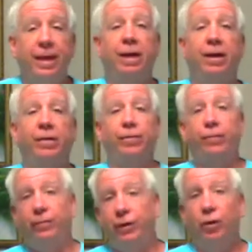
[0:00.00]

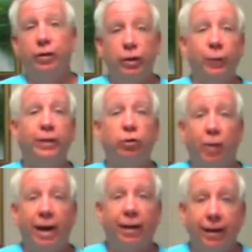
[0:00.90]
If you're doing
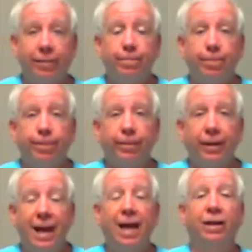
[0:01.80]
training
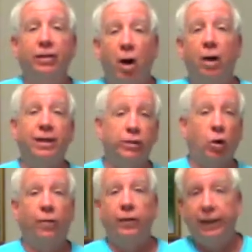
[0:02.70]
and a dog
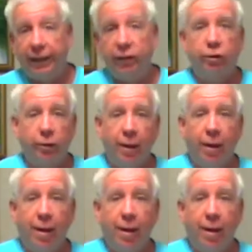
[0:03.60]
gets off a leash,